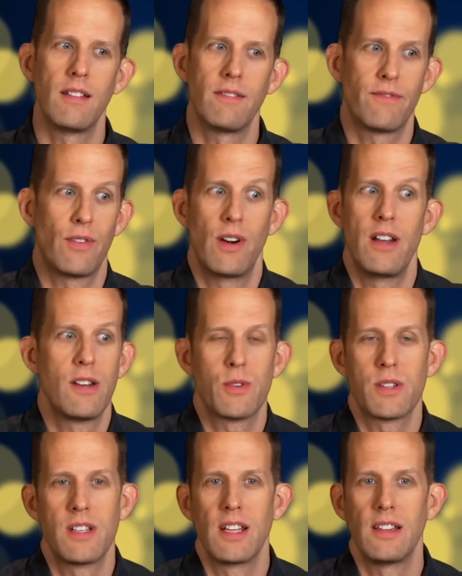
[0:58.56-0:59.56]
for an
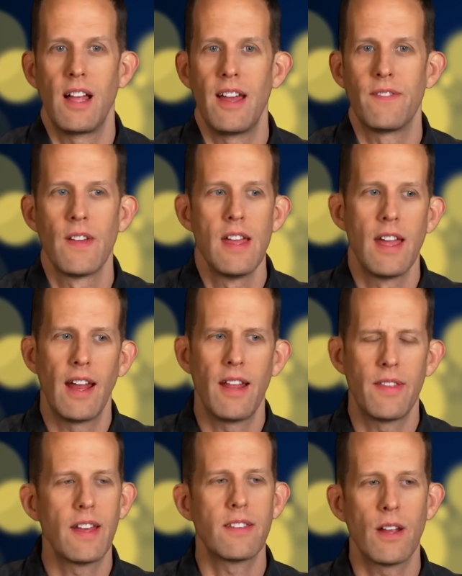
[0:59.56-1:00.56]
interesting life. And I
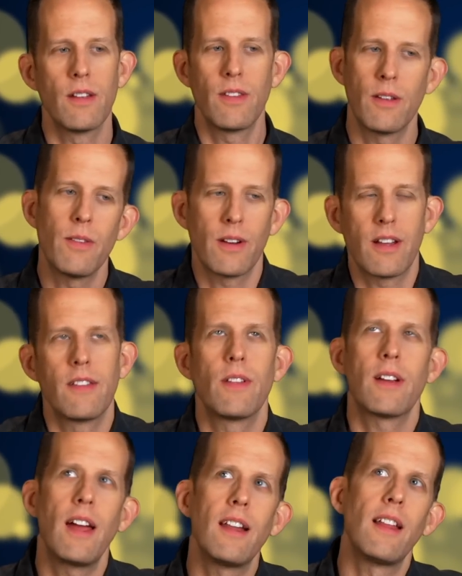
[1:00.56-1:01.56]
think they're, they're, they're, they're
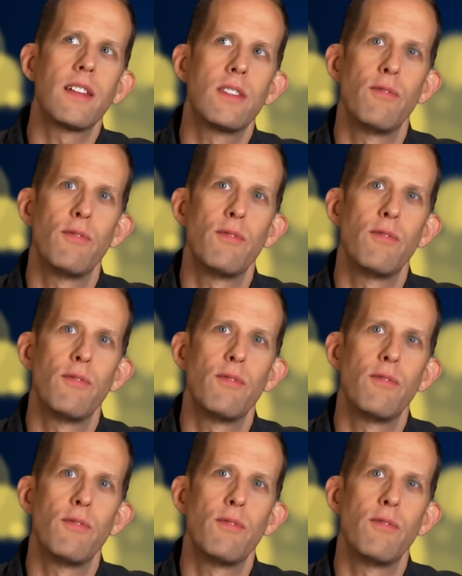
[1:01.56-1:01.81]
kind of like the